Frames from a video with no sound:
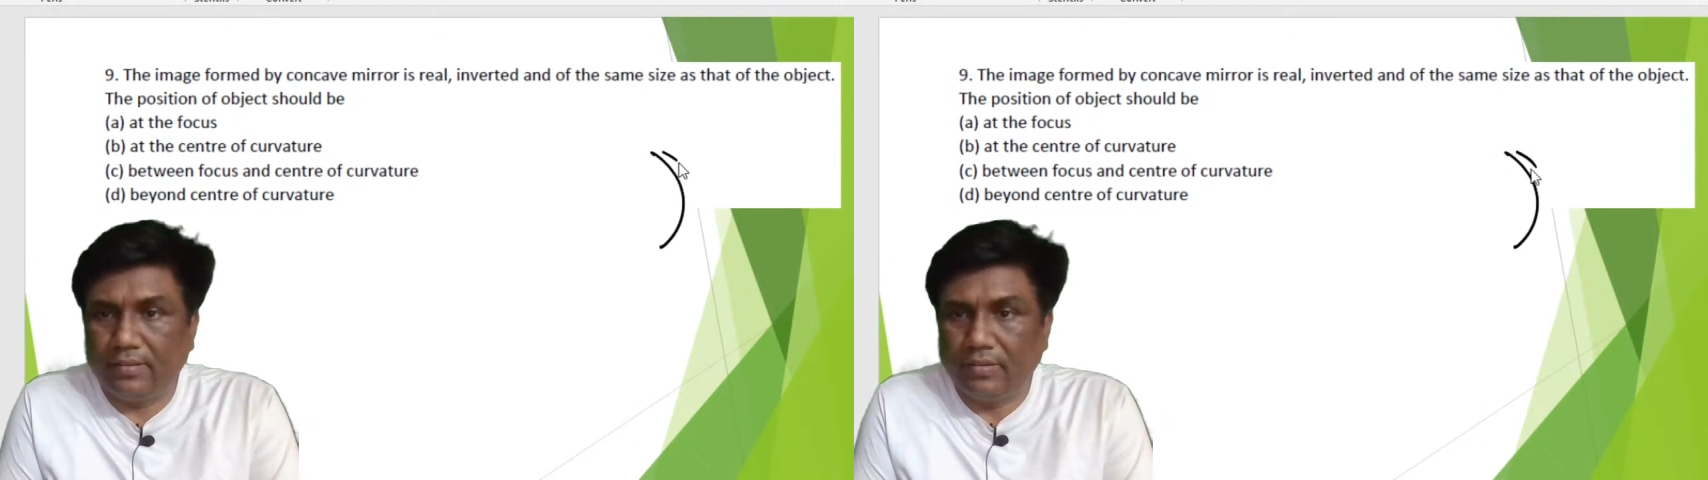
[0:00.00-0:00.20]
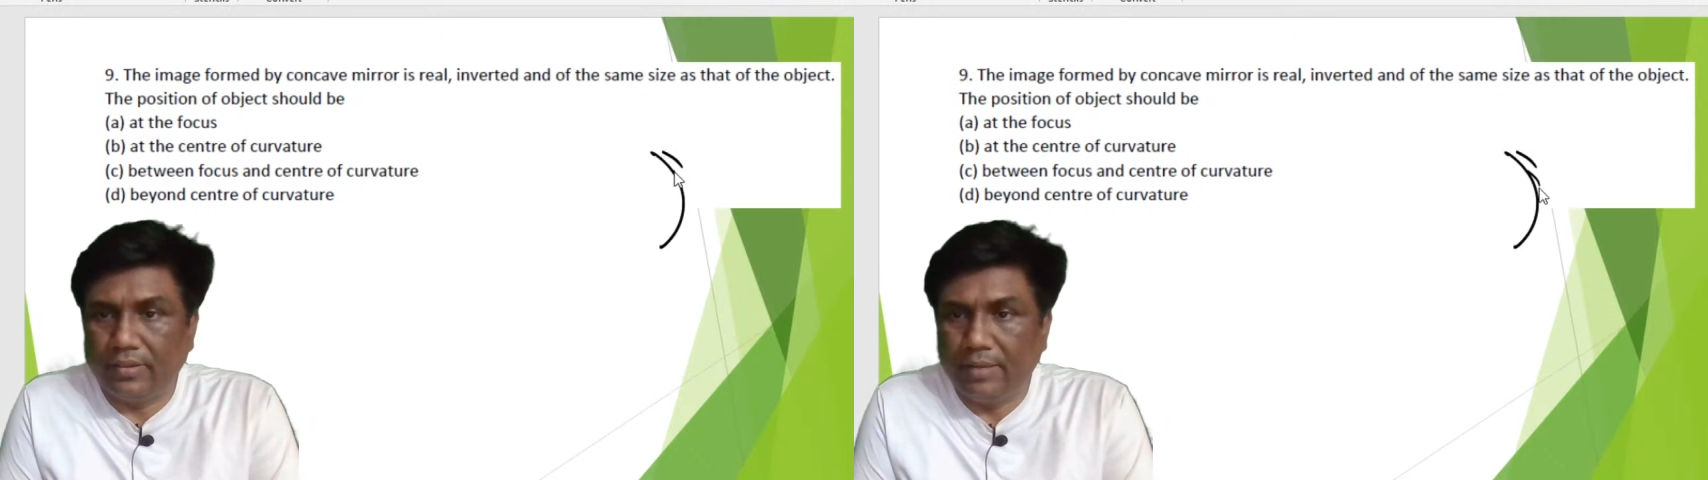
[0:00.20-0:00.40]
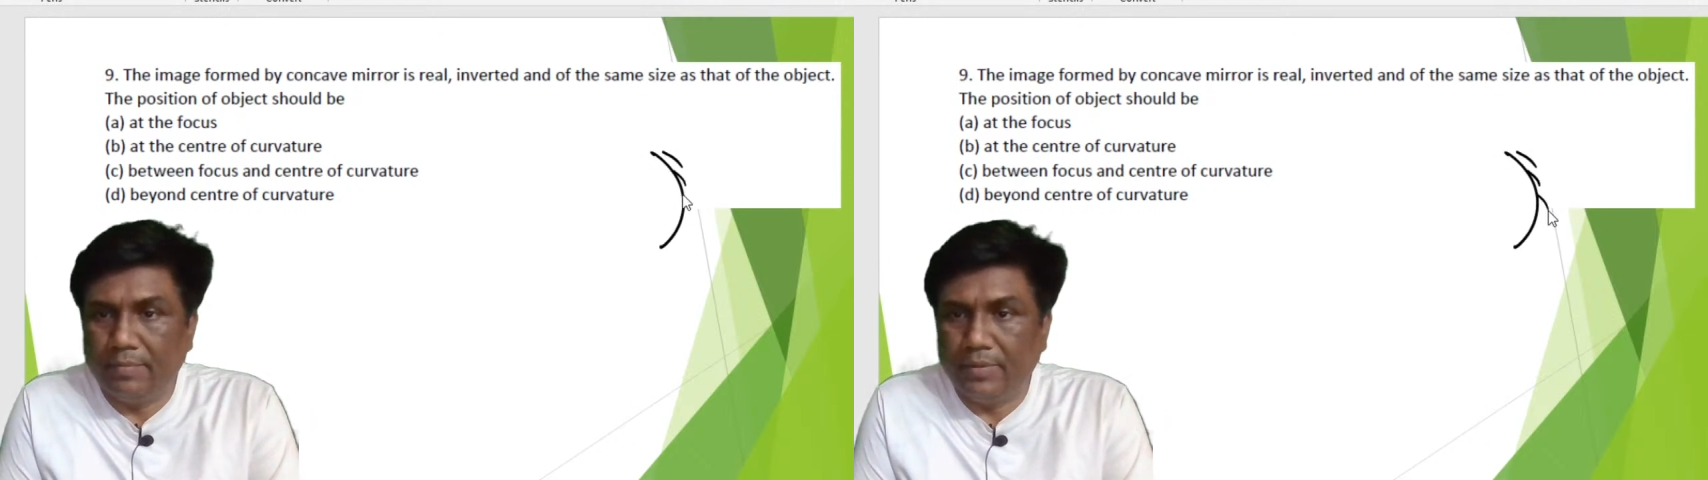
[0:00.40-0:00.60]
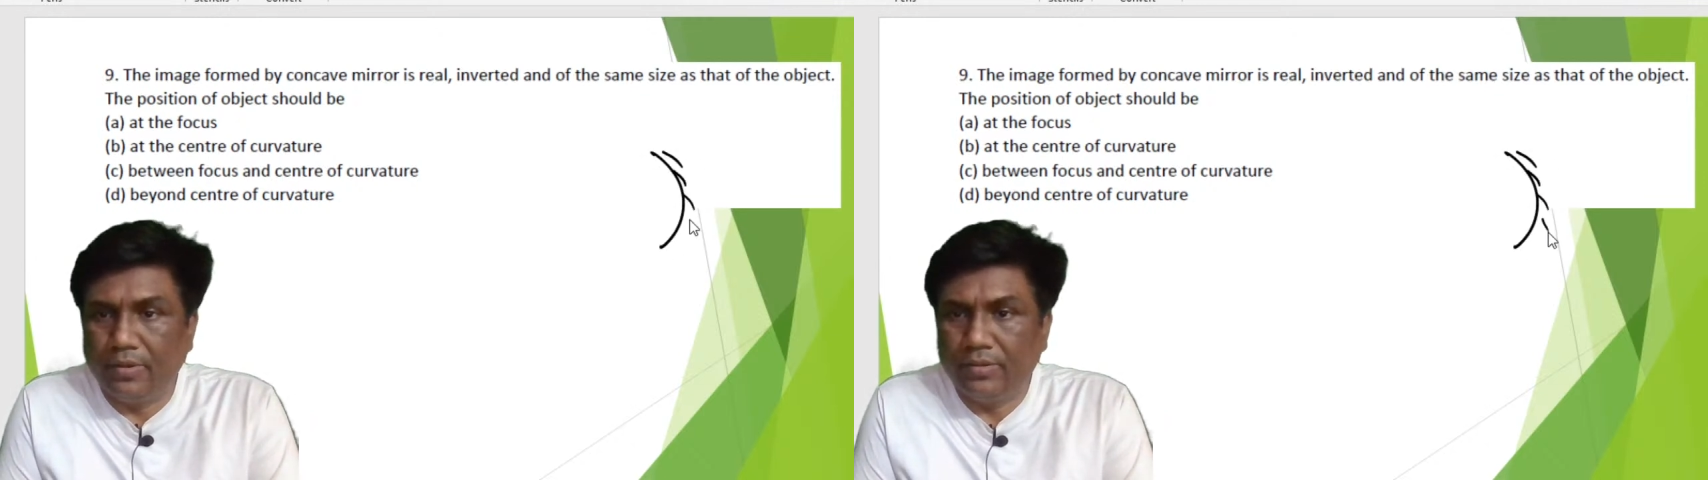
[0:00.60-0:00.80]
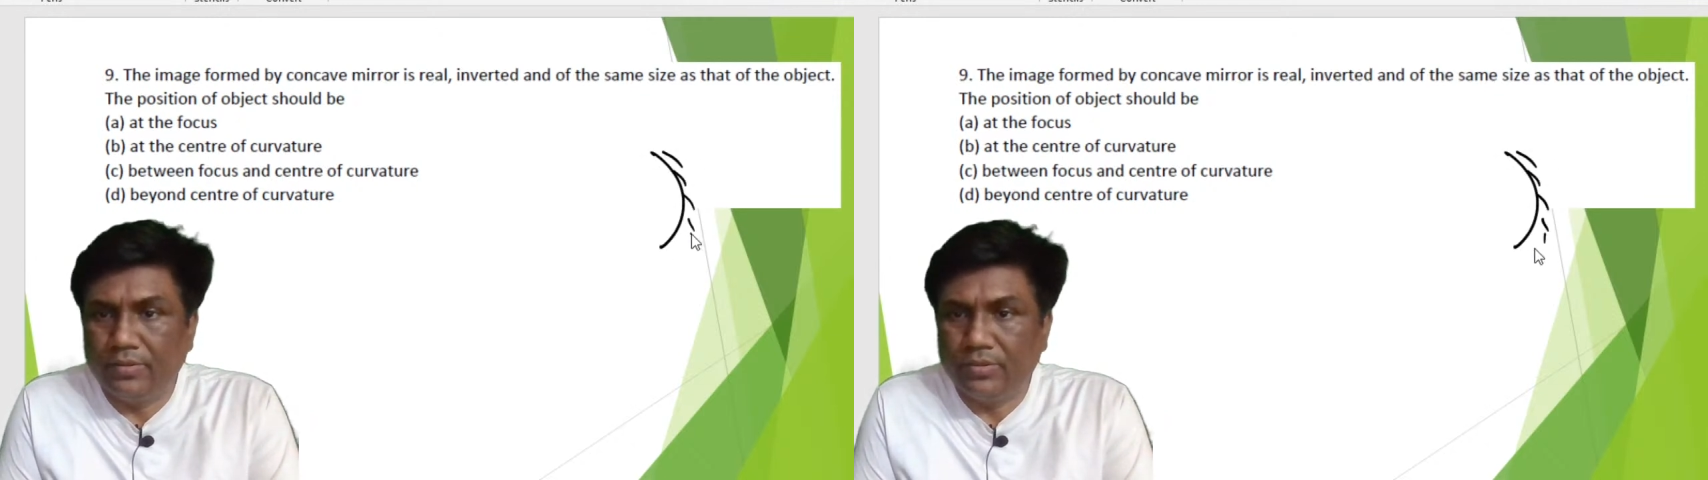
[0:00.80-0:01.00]
concave
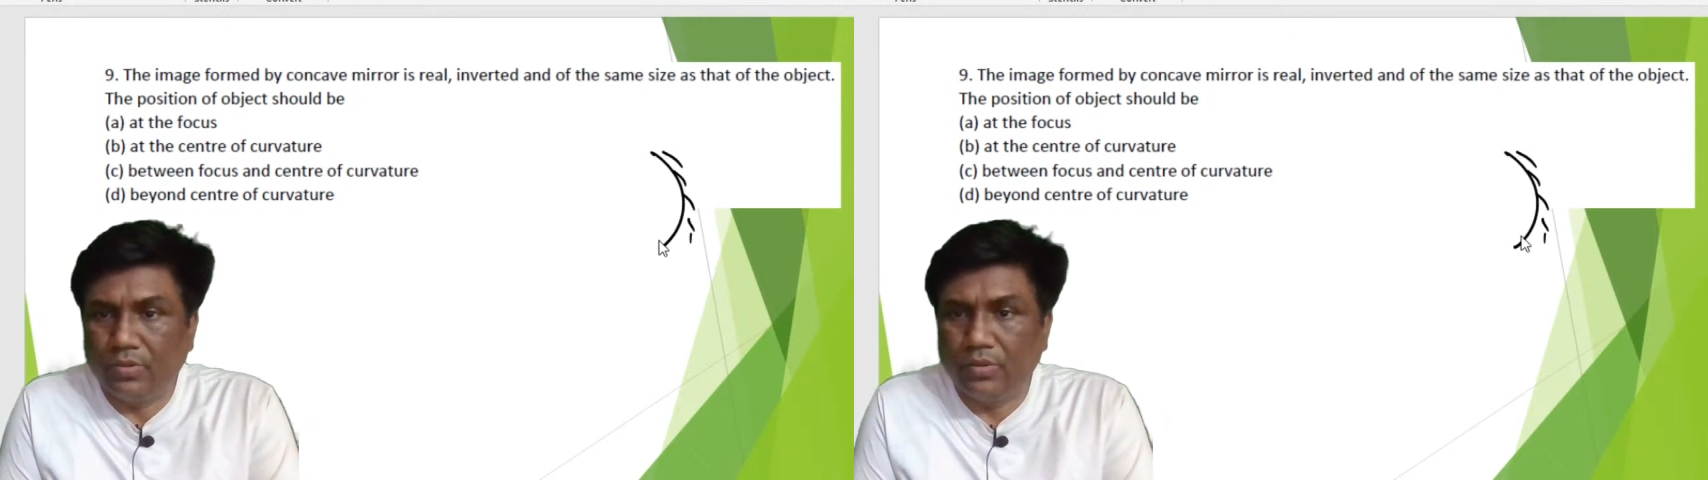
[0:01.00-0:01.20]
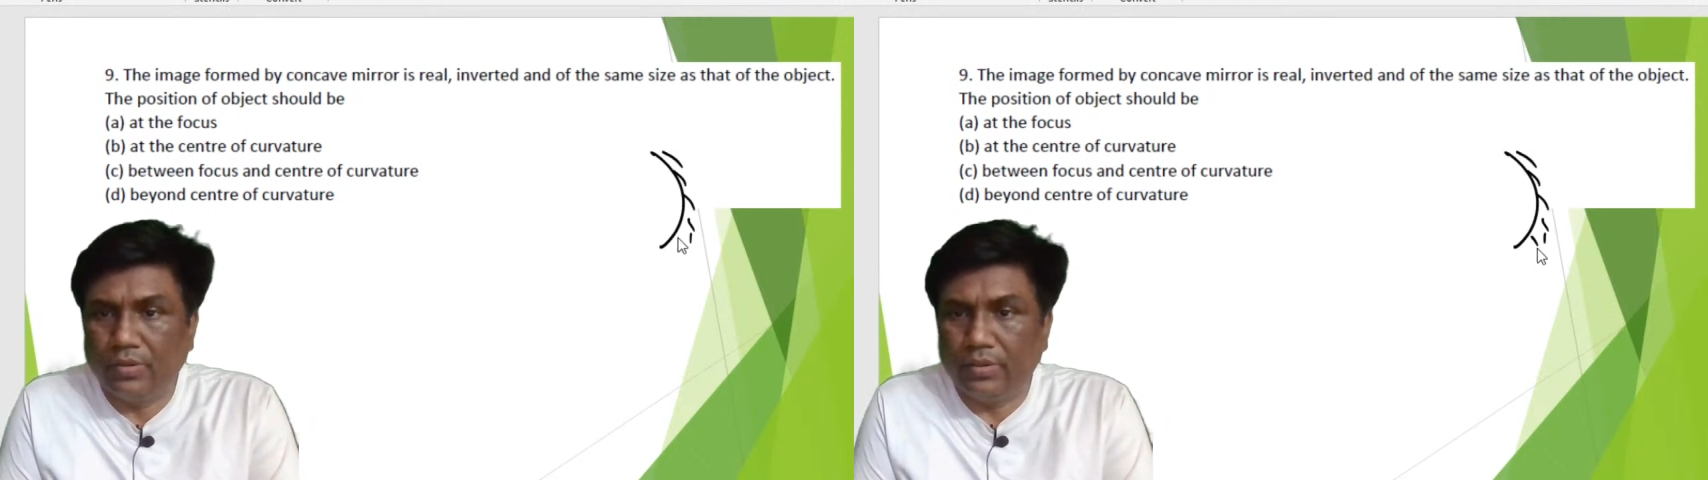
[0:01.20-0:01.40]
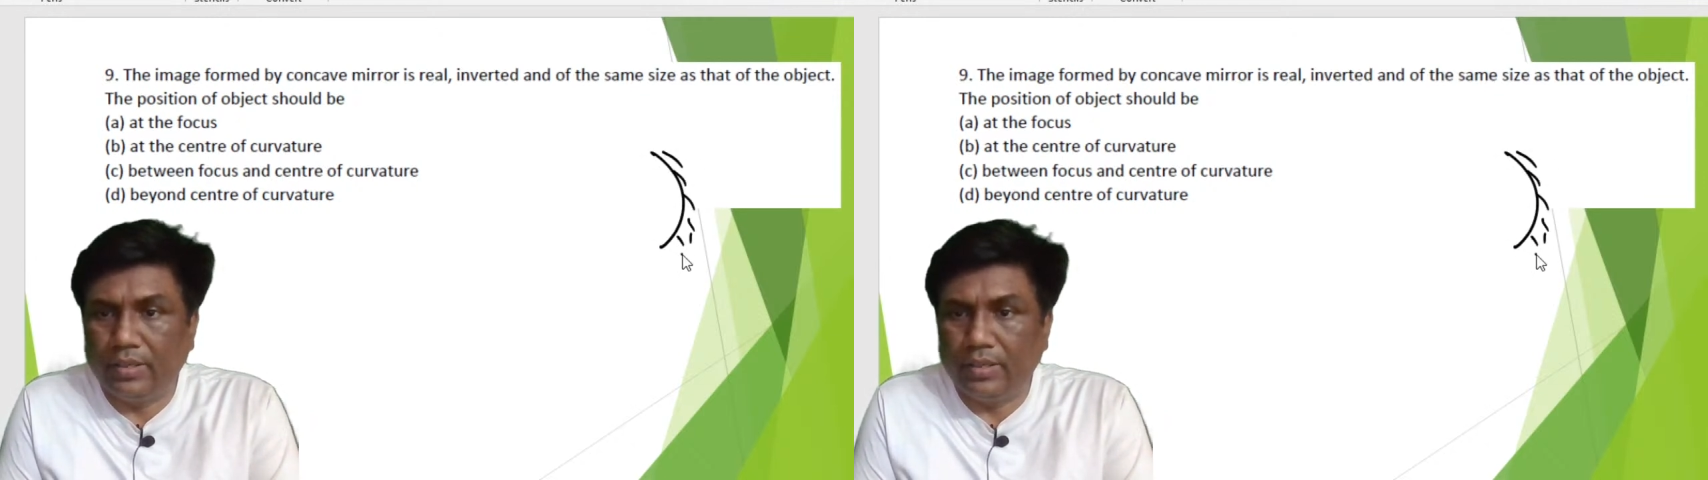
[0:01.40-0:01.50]
mirror, so